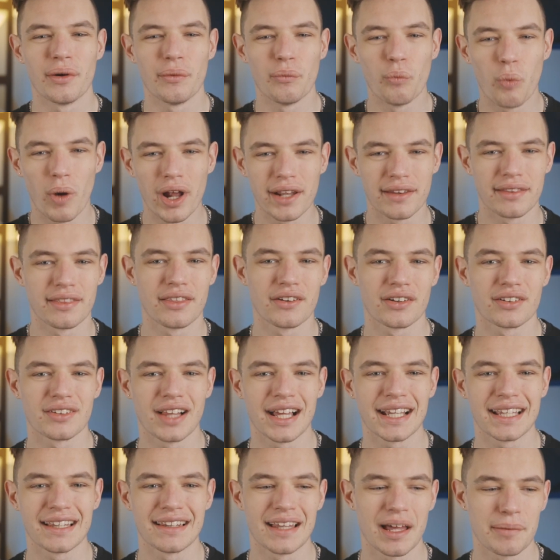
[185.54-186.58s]
what they're
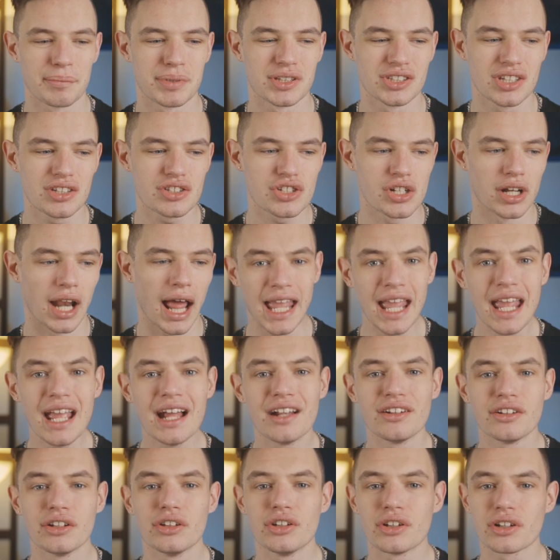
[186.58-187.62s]
like in that position
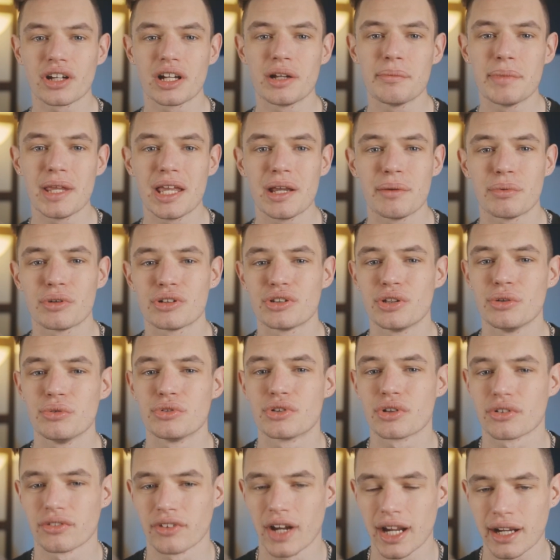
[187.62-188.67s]
and you're gonna be able to
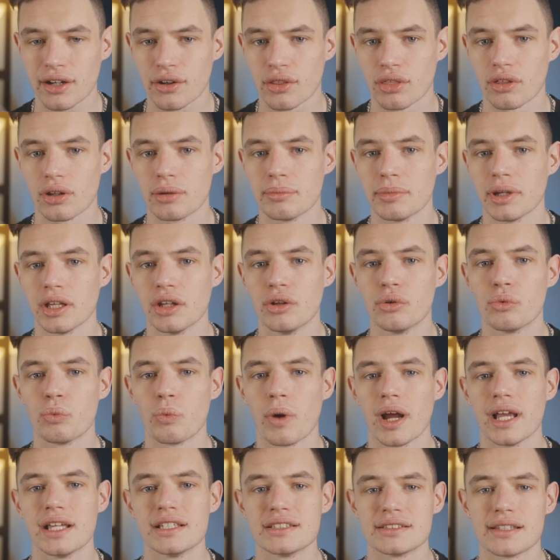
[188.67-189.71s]
direct them in
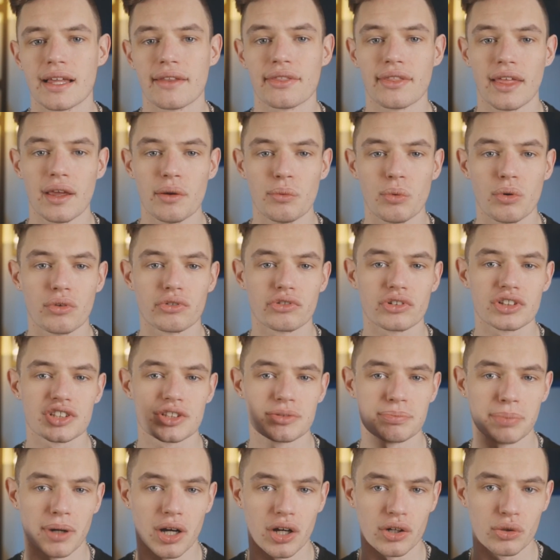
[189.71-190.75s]
ways that they will
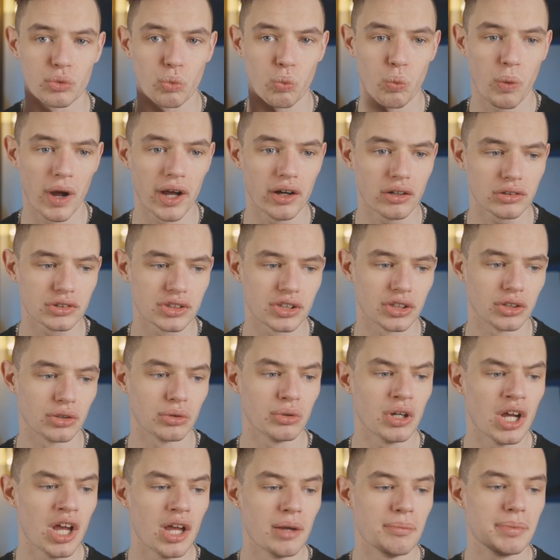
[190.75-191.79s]
respond well
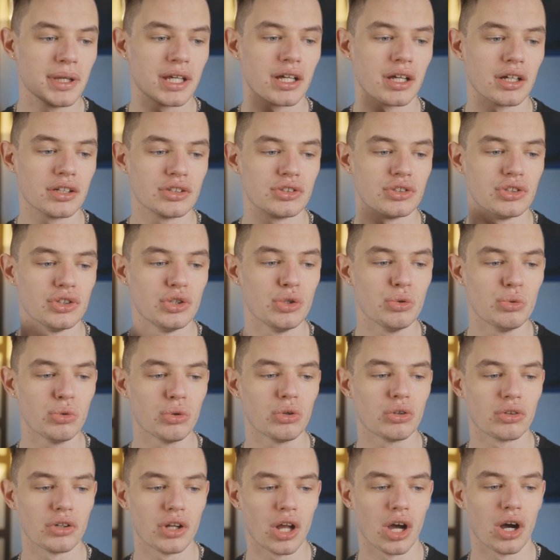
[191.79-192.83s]
to because you
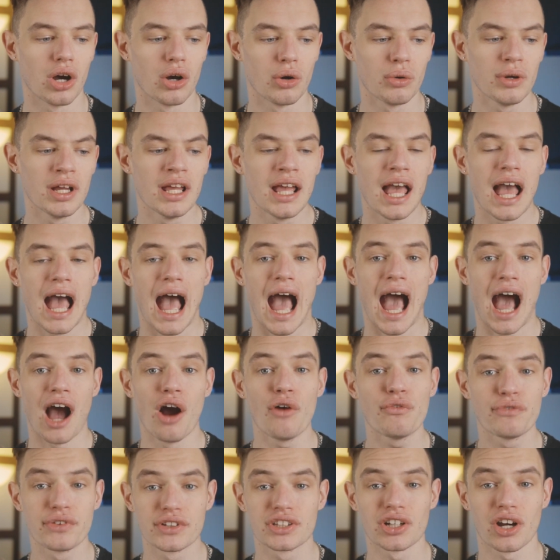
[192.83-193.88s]
will know
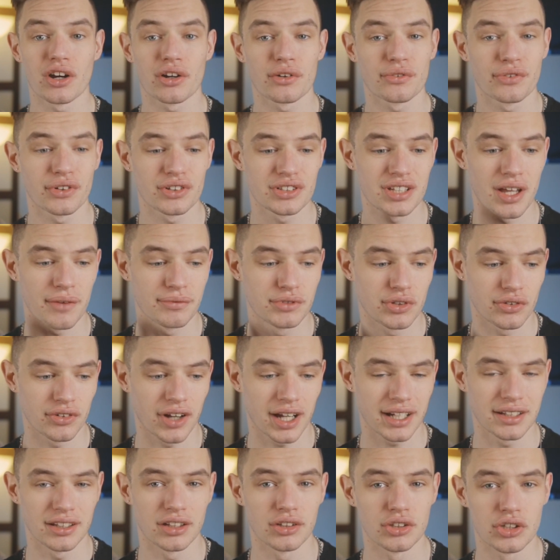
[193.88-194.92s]
how photographers have
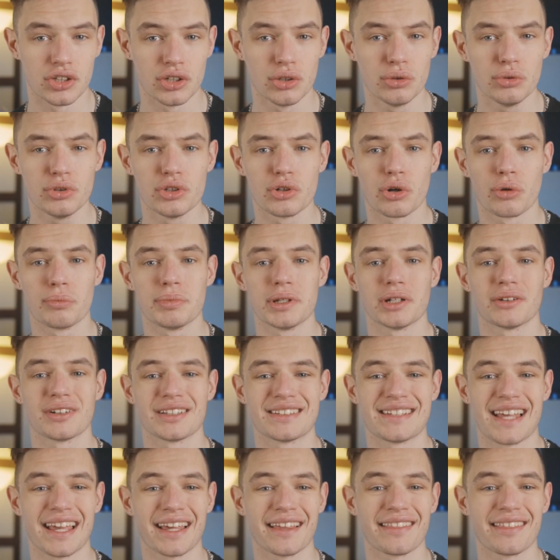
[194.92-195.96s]
directed you. You'll be able to
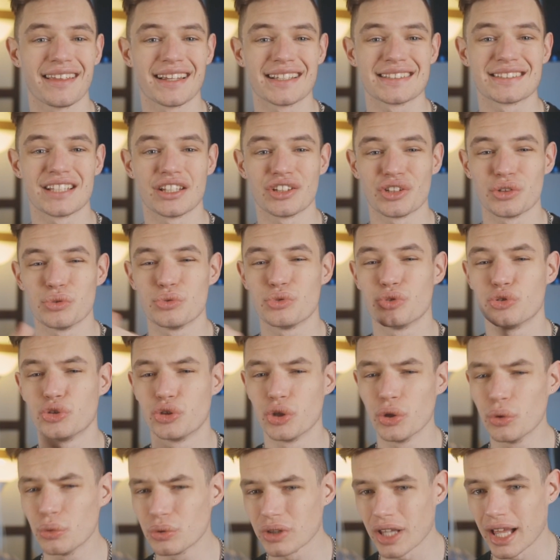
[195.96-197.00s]
take things that you
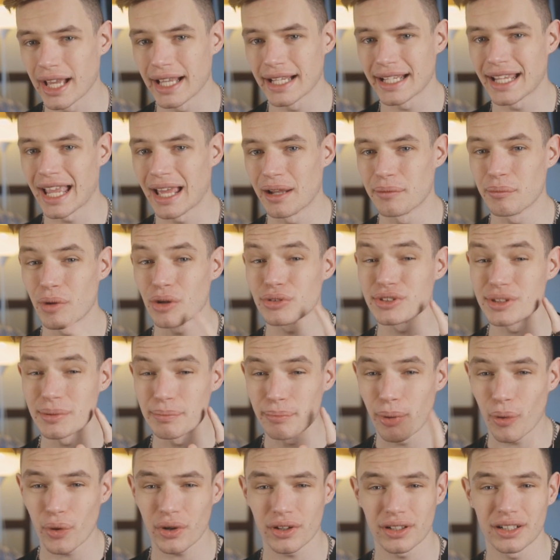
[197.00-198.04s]
do like and most
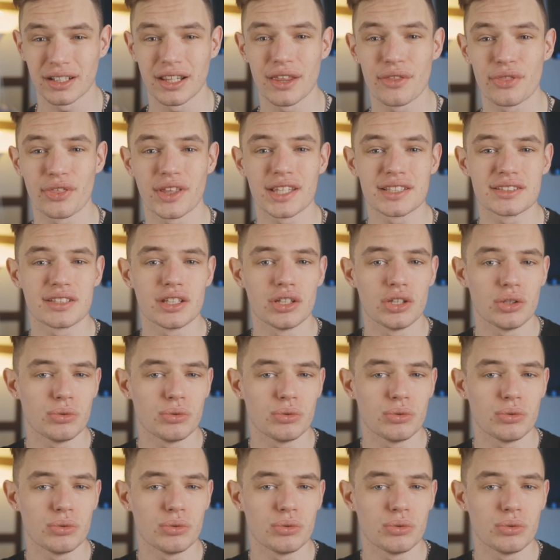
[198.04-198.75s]
importantly, things that